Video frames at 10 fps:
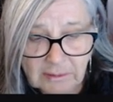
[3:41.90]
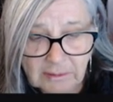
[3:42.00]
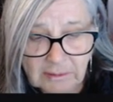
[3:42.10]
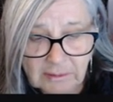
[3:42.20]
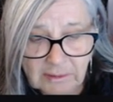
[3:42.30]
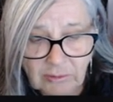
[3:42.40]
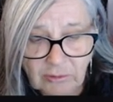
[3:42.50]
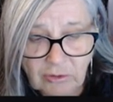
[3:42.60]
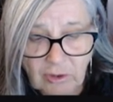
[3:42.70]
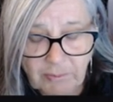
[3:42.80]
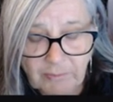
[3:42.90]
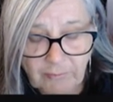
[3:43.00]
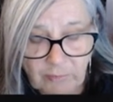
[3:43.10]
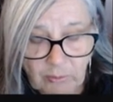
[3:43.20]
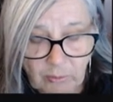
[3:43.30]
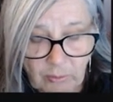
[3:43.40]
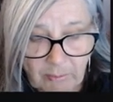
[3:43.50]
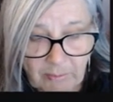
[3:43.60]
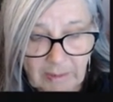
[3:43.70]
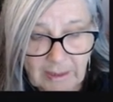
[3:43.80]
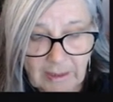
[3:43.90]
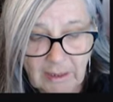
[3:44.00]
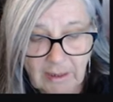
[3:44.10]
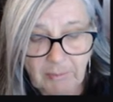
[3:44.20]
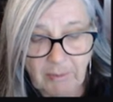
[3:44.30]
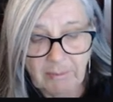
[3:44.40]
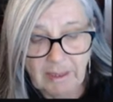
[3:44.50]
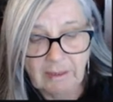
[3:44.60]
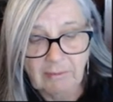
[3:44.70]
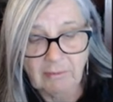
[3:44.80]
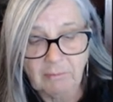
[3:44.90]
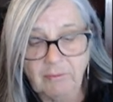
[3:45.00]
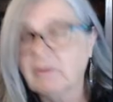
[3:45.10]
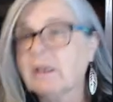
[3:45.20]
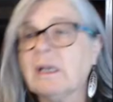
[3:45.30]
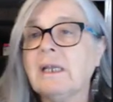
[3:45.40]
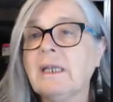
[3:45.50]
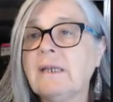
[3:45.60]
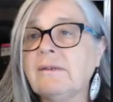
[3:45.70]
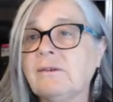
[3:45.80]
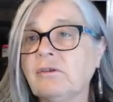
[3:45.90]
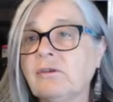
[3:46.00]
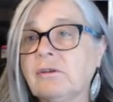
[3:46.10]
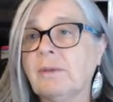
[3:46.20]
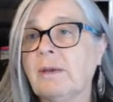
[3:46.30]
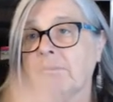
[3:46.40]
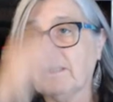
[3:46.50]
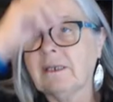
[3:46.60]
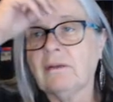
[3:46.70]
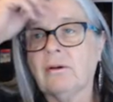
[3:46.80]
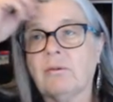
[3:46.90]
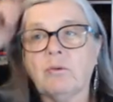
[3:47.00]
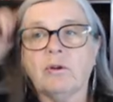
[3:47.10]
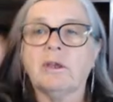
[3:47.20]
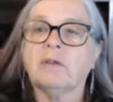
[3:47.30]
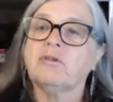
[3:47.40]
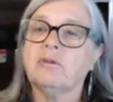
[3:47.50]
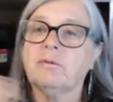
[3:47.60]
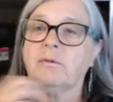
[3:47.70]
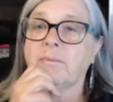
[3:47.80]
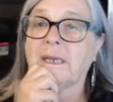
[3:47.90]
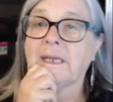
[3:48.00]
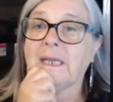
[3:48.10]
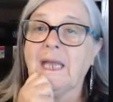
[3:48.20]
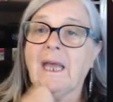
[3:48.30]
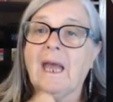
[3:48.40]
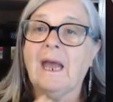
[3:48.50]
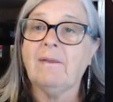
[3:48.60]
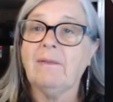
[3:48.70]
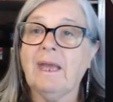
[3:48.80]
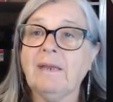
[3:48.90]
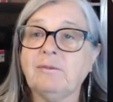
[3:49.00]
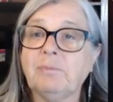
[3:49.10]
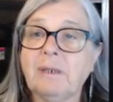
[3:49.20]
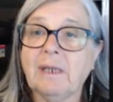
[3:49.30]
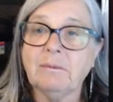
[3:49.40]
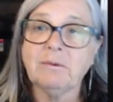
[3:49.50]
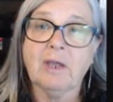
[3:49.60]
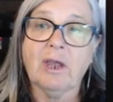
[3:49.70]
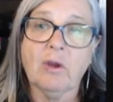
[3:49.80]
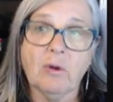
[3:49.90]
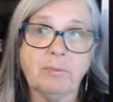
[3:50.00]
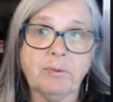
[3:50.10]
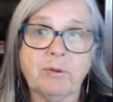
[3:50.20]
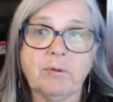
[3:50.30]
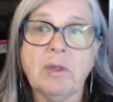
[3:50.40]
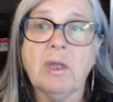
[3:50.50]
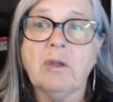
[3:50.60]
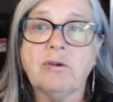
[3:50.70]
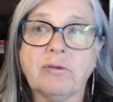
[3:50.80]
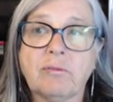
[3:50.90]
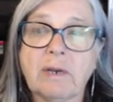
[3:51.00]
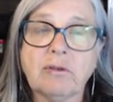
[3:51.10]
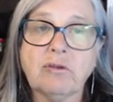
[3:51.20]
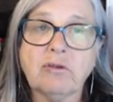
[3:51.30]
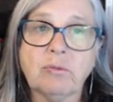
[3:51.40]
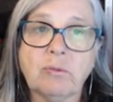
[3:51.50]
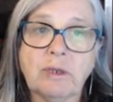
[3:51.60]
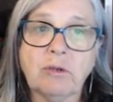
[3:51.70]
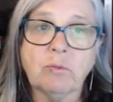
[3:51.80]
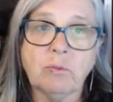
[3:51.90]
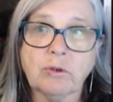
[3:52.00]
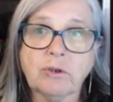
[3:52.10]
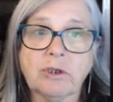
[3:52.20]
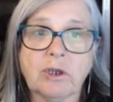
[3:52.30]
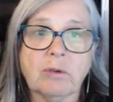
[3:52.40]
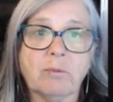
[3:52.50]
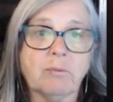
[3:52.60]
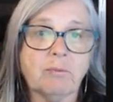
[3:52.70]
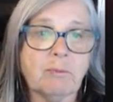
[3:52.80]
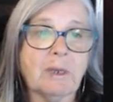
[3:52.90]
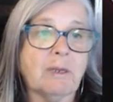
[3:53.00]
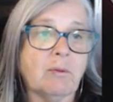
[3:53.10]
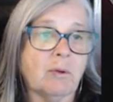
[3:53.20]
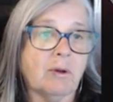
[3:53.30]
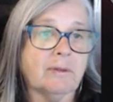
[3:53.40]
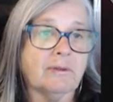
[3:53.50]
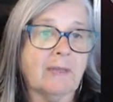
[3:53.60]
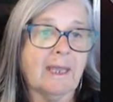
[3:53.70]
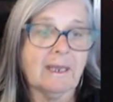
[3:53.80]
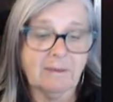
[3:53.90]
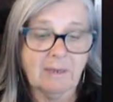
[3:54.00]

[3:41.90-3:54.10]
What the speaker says: get on top of your money by making some very clear decisions about money, on what you're going to do with money, and that has been able to help you direct you where you want to go money wise. And